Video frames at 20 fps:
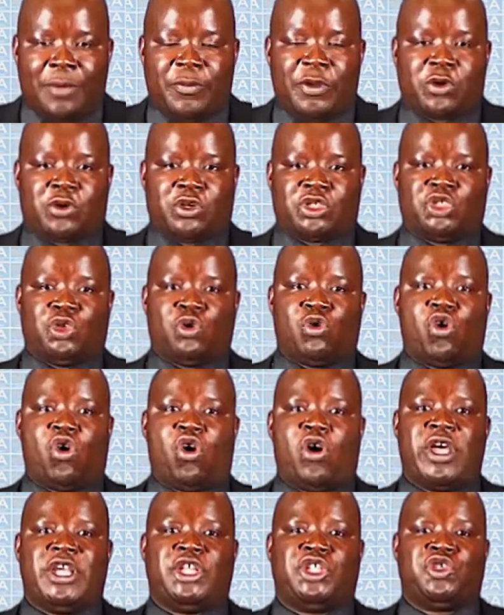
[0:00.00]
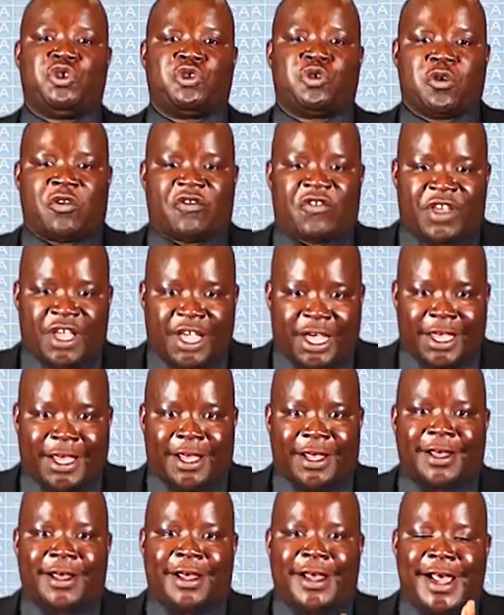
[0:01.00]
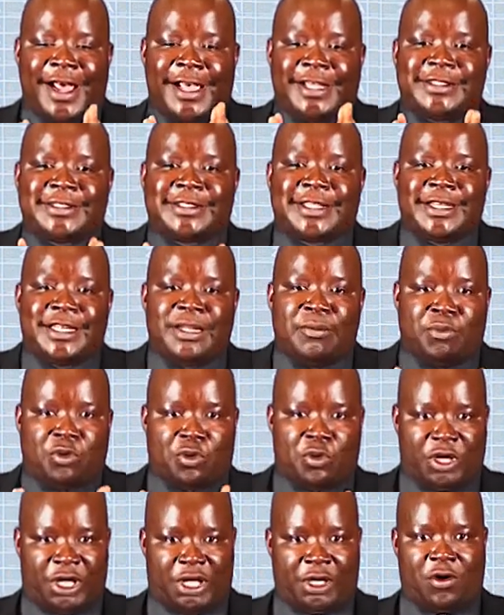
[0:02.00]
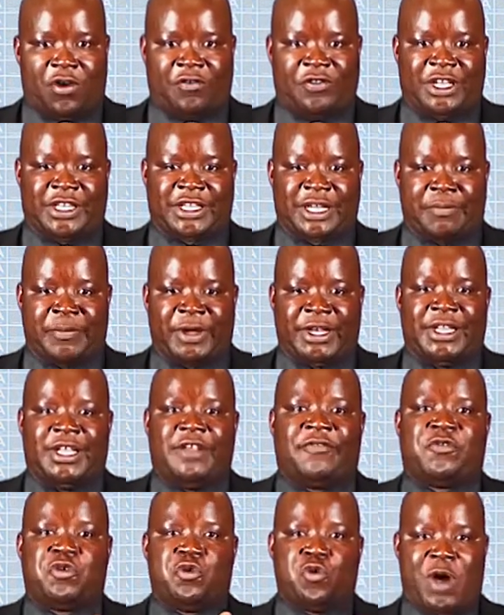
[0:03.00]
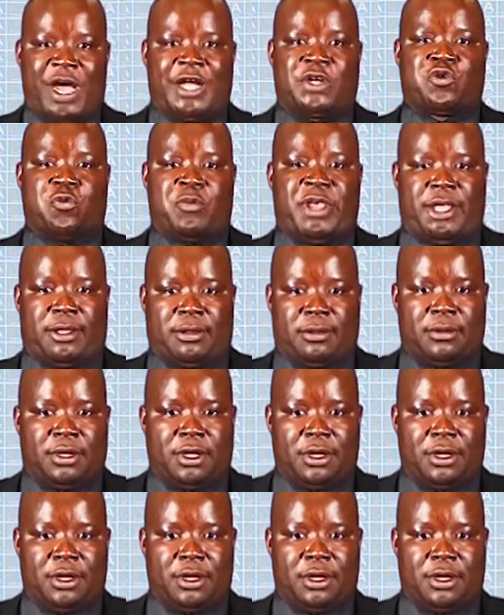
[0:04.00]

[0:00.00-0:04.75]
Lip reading: Because you owe a duty of care as an employee of that company, if you are to be.